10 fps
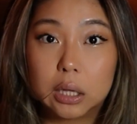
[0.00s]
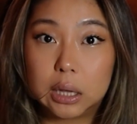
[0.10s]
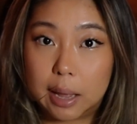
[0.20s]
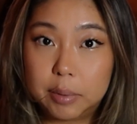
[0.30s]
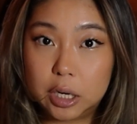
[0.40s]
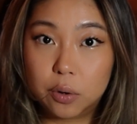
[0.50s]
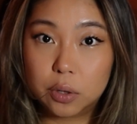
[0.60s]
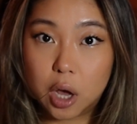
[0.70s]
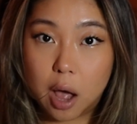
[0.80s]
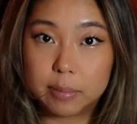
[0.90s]
Let me know
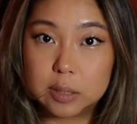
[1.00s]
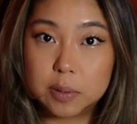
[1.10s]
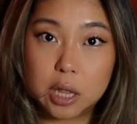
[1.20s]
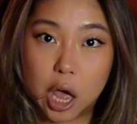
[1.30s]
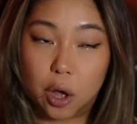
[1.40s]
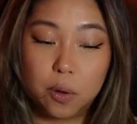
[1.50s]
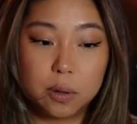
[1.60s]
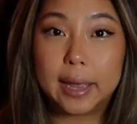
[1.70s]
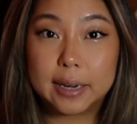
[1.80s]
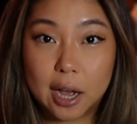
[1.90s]
in the comments
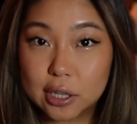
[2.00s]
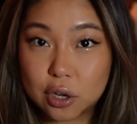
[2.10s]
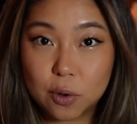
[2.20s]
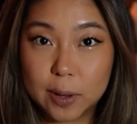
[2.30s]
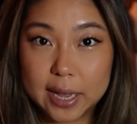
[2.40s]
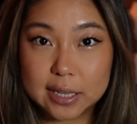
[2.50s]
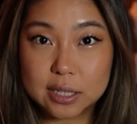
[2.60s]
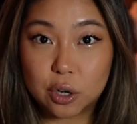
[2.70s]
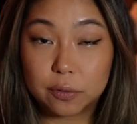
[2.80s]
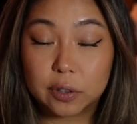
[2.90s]
below. And as
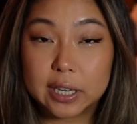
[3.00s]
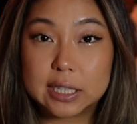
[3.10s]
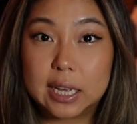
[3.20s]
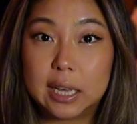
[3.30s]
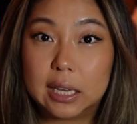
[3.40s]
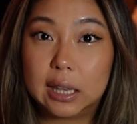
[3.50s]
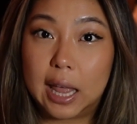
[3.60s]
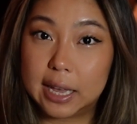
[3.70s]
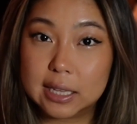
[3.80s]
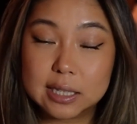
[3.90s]
always, don't forget to hit
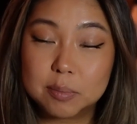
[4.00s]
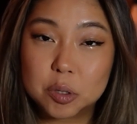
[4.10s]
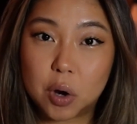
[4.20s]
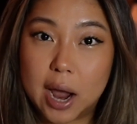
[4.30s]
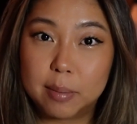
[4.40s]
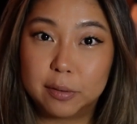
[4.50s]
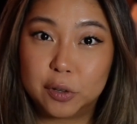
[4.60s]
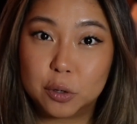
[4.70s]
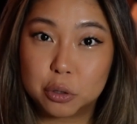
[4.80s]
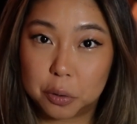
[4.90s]
like and subscribe
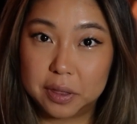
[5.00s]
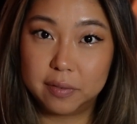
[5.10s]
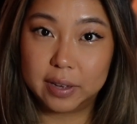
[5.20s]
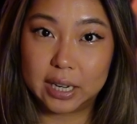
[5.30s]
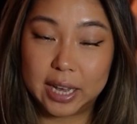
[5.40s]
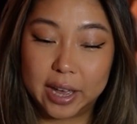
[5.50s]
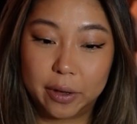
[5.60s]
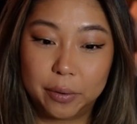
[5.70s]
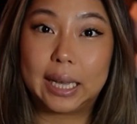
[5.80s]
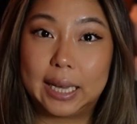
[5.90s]
if you enjoyed the
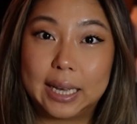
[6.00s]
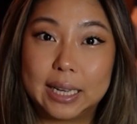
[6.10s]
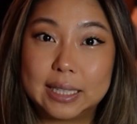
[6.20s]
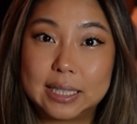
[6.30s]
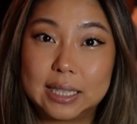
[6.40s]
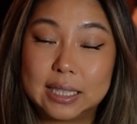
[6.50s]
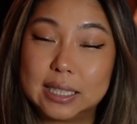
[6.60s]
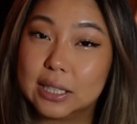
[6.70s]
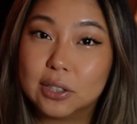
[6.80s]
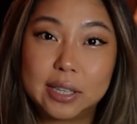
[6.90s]
video. And
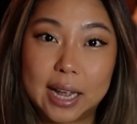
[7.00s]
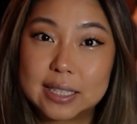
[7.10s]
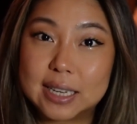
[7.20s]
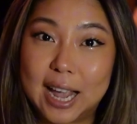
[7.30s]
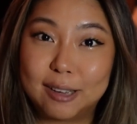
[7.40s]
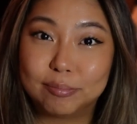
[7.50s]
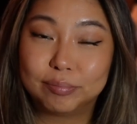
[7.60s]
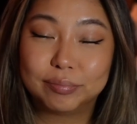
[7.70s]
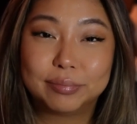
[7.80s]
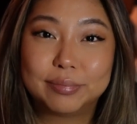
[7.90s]
until next time,
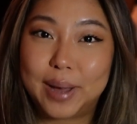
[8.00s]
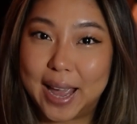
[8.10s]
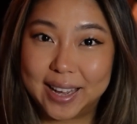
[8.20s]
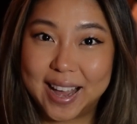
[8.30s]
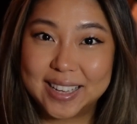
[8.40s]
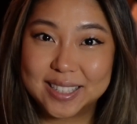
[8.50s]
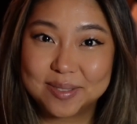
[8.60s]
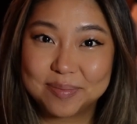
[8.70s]
bye guys.